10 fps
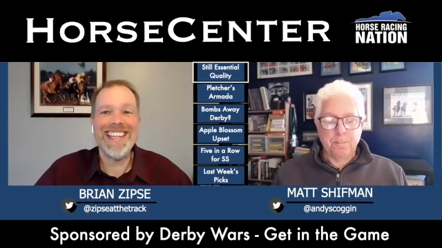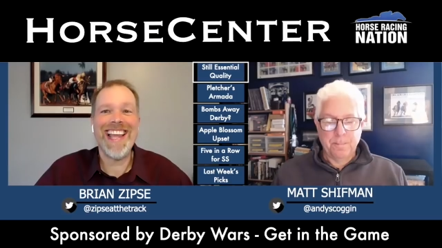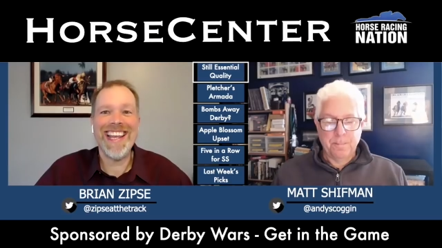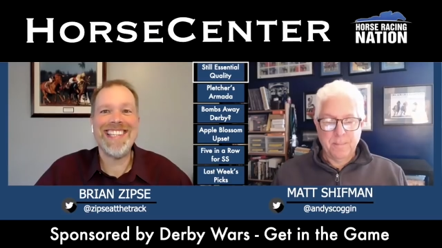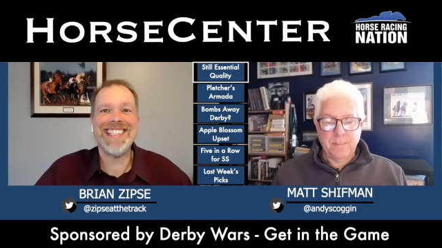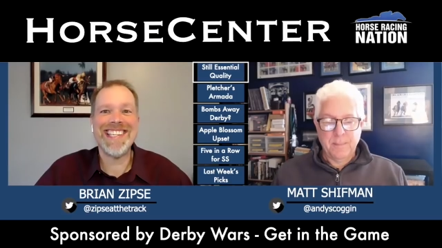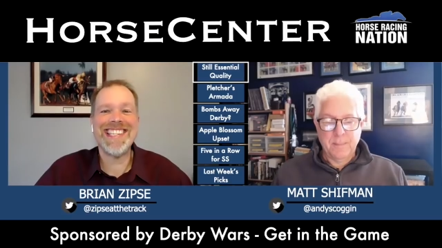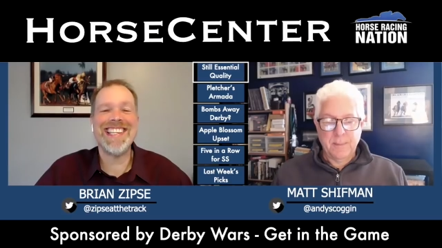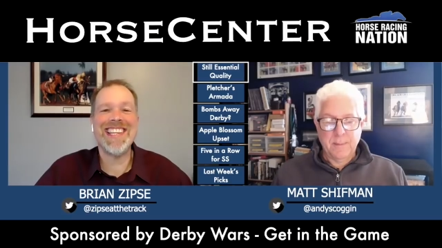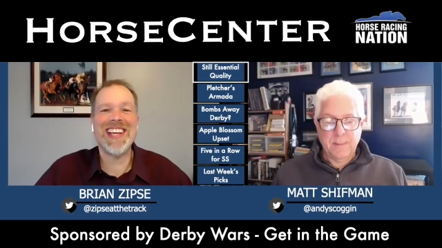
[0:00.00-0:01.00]
Speaker 1: ninety-six
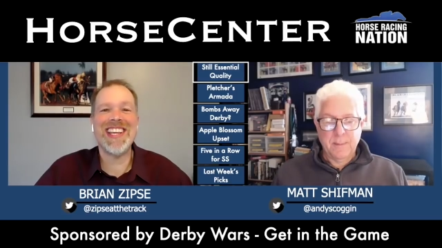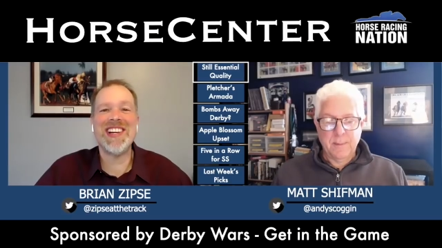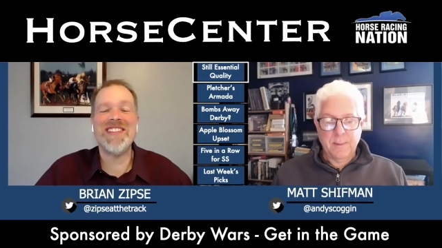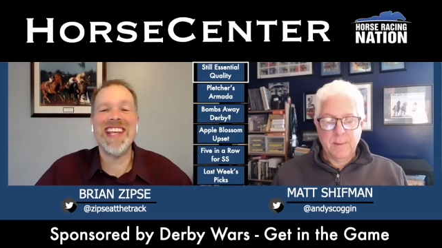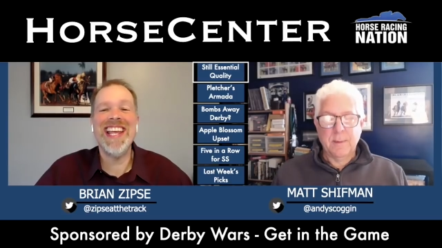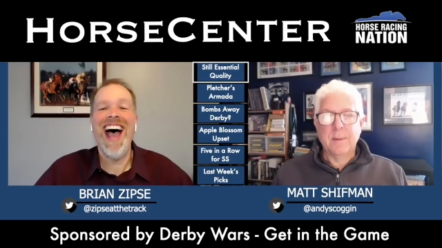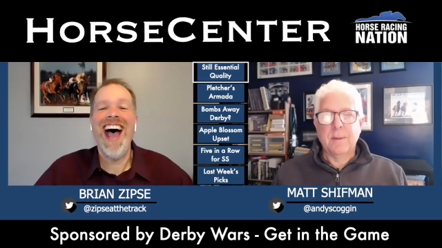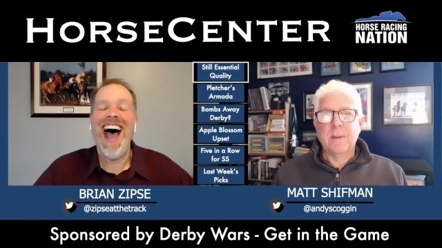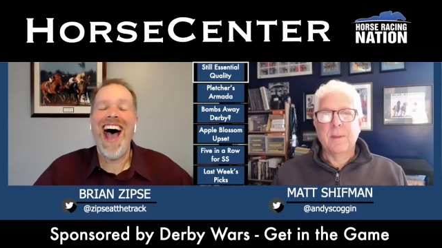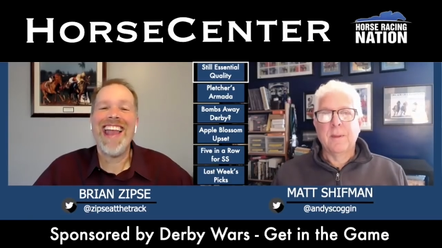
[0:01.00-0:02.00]
Kentucky Derby.
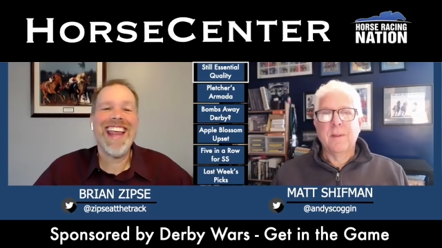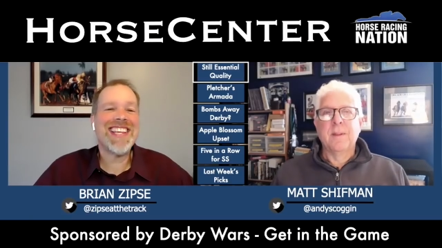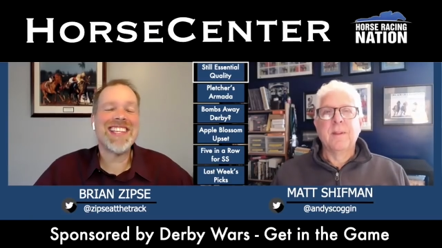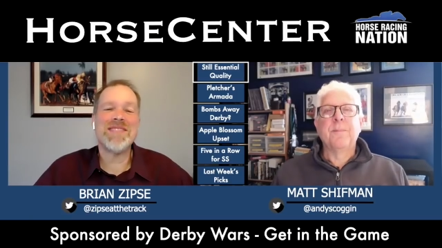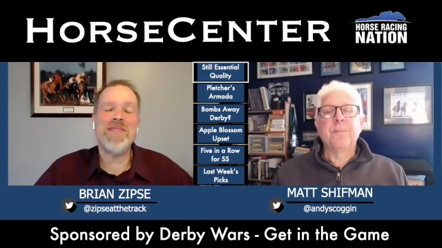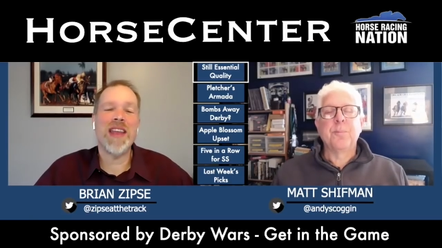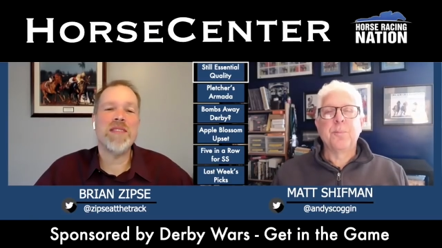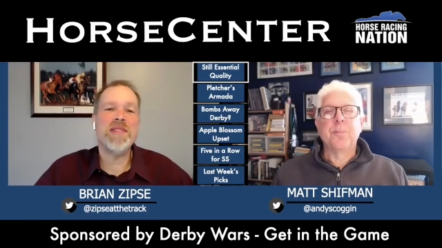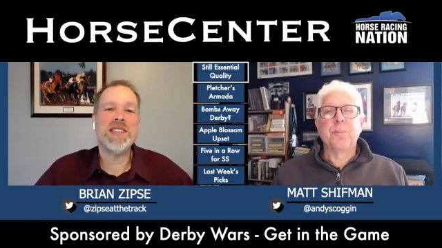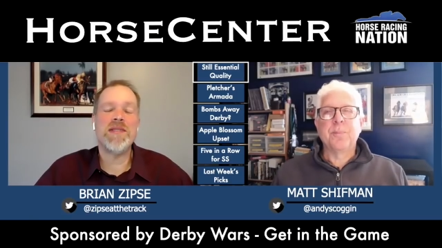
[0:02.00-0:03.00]
That doesn't
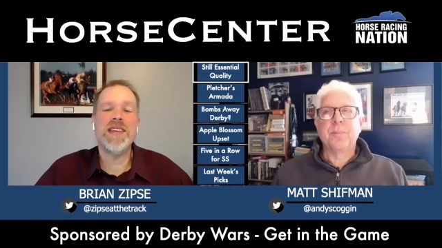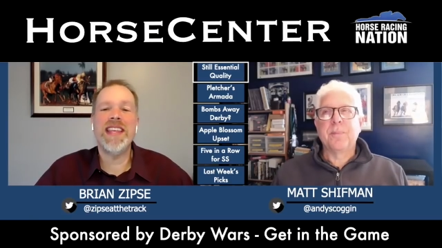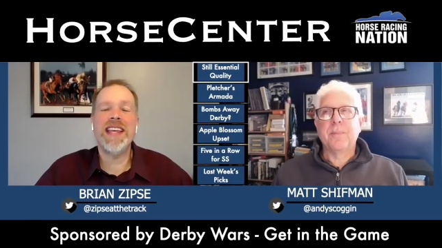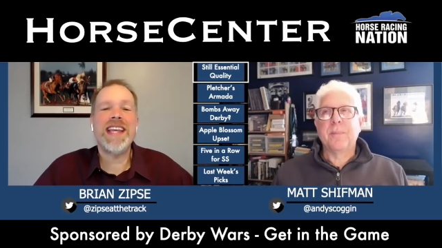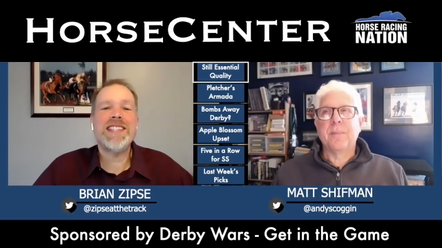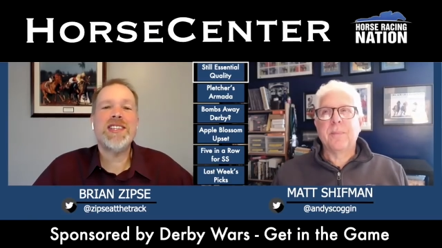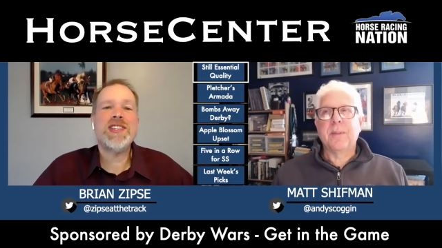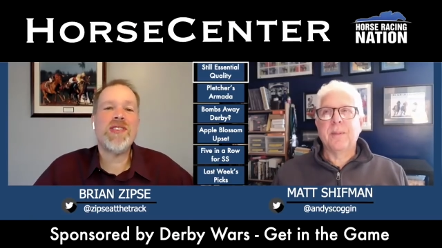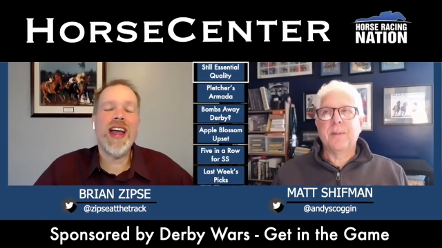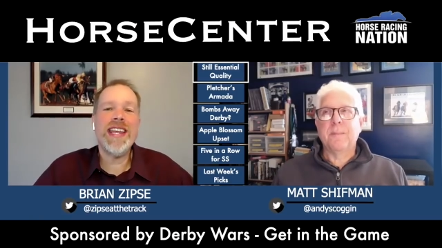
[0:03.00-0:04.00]
bother me. So that, that's a
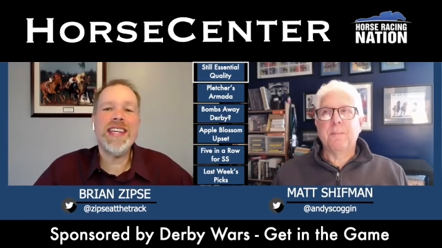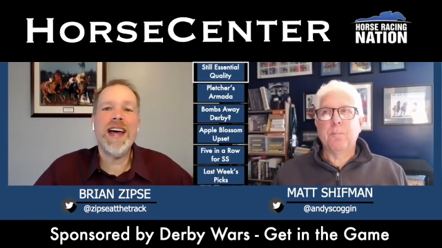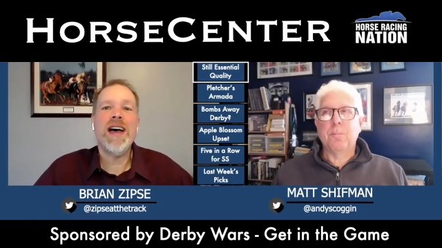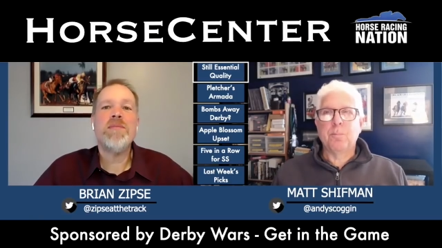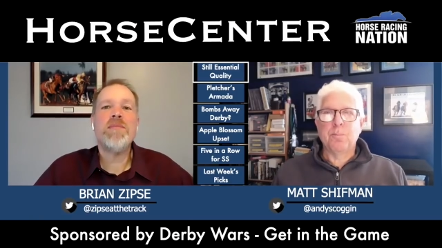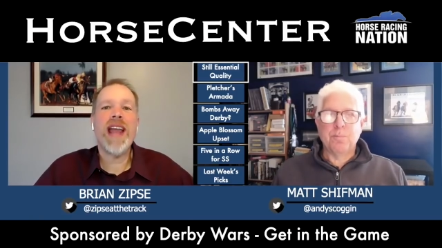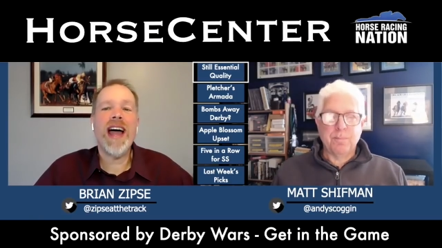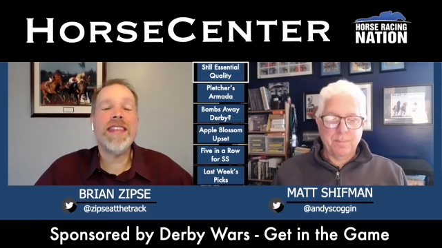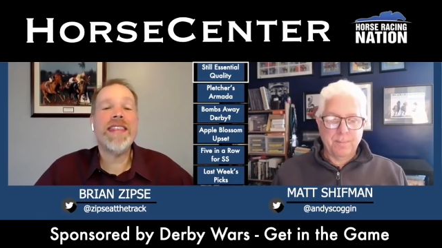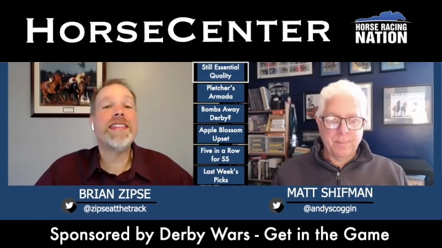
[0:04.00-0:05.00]
trend, but
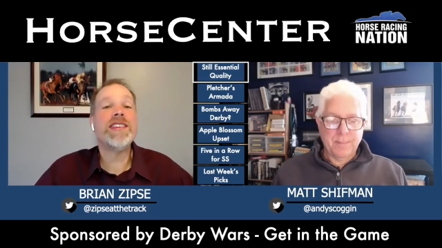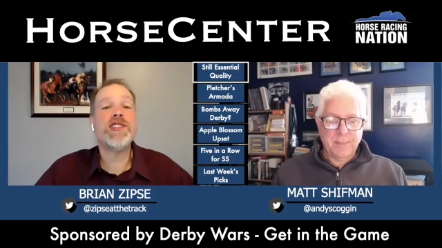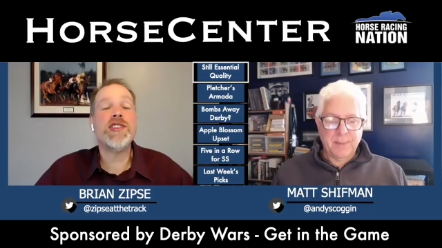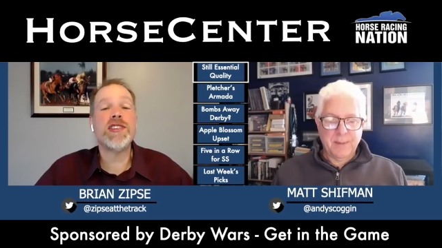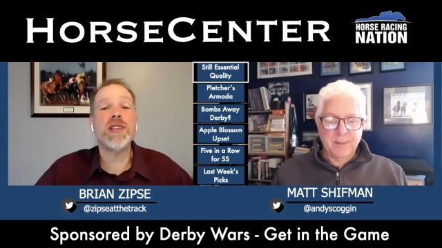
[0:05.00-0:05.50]
I think this year's